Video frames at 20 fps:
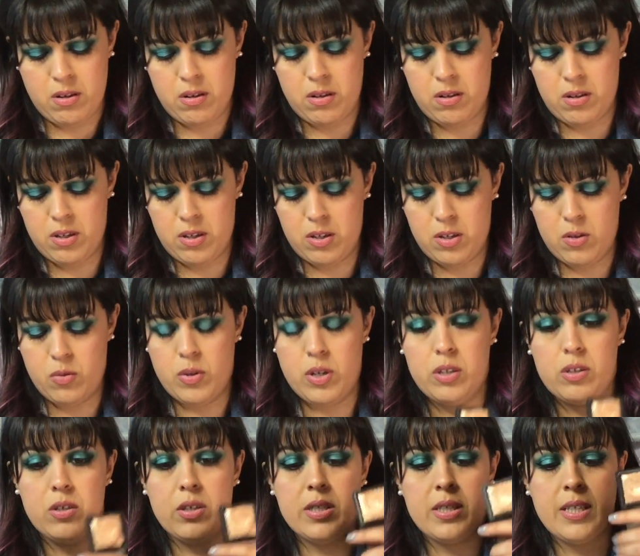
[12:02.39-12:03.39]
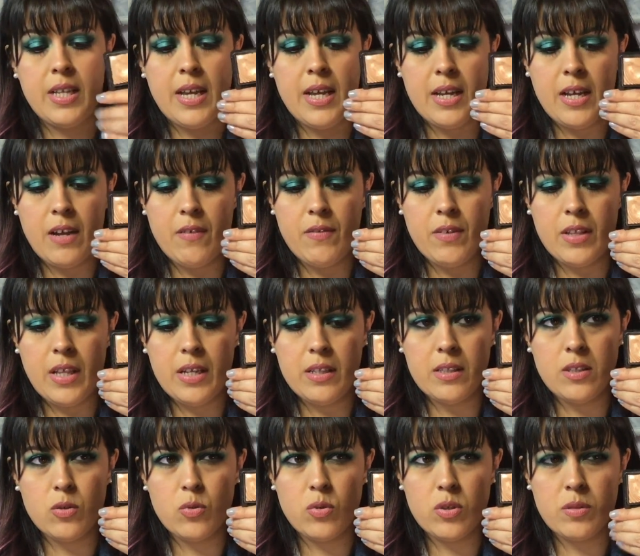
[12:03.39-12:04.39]
And this is what it looks like. I feel like
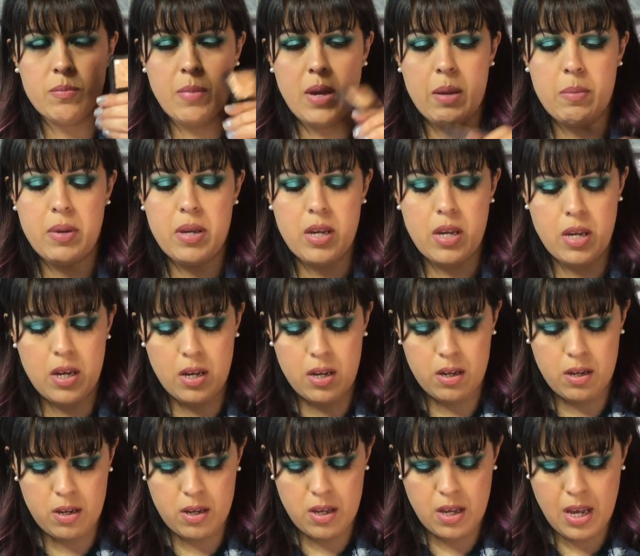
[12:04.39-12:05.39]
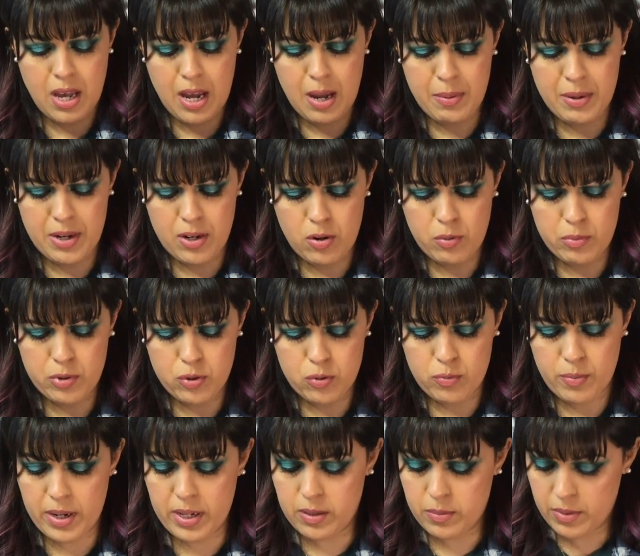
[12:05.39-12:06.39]
this was maybe, I mean, it almost
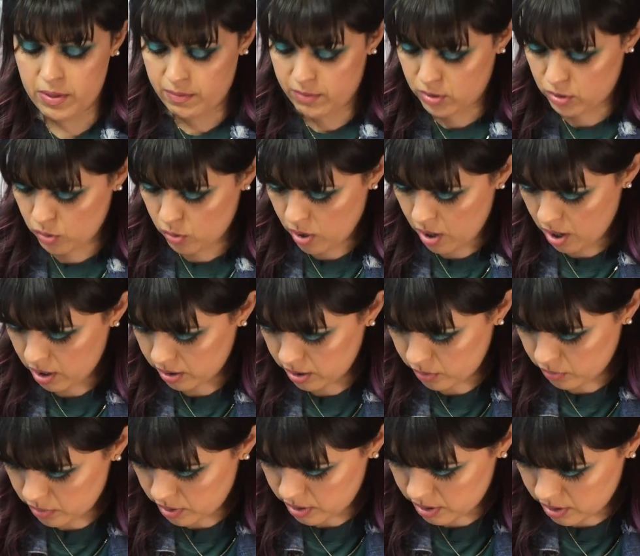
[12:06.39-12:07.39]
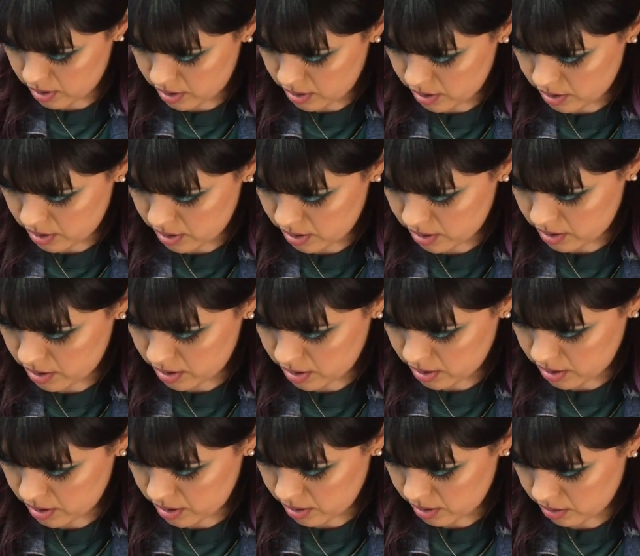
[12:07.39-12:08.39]
reminds me of So Hollywood.
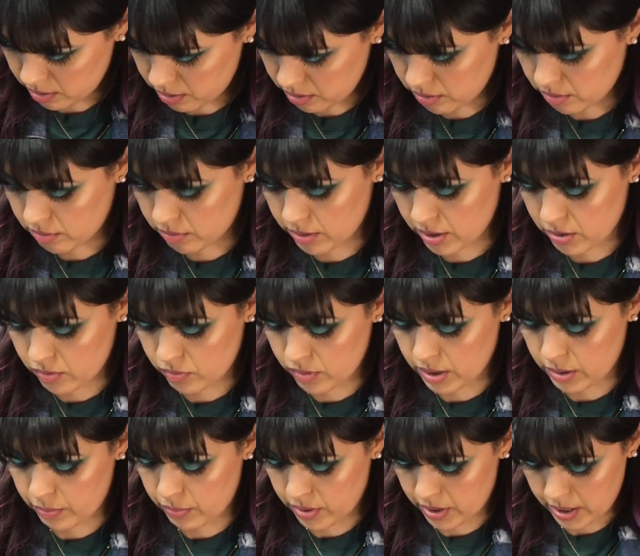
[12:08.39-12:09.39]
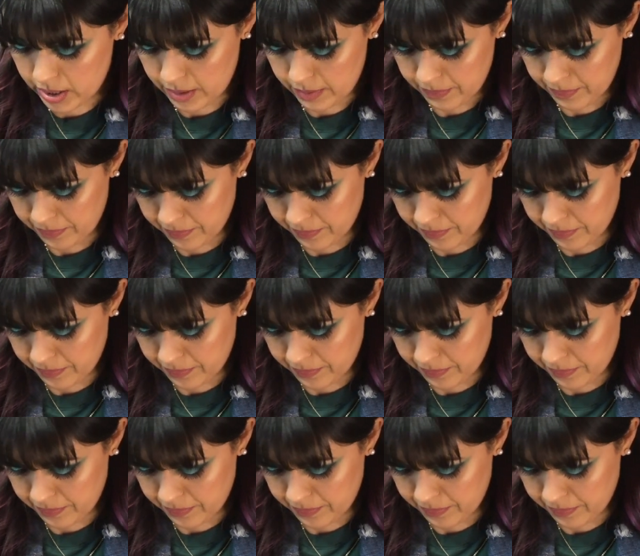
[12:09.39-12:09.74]
Oh, that's really pretty.